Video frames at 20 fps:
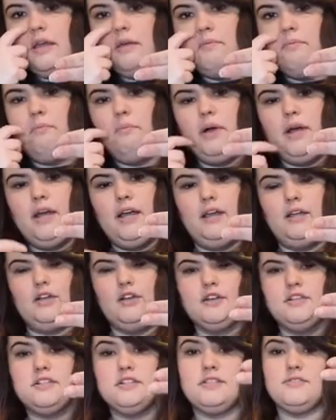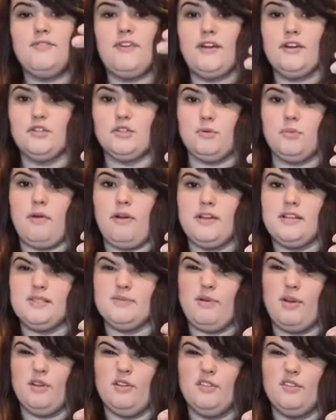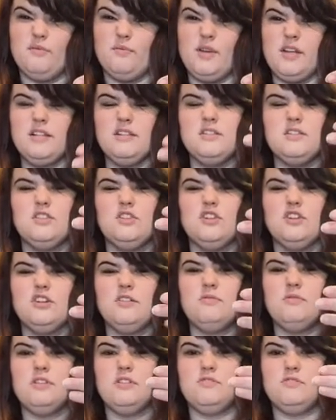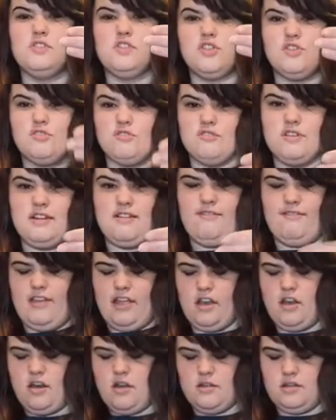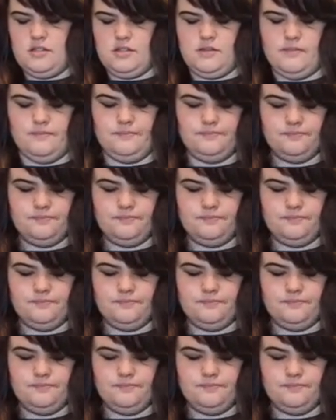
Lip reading: but yours' fingers are probably smaller than mine. So you're going to want to use 3 fingers.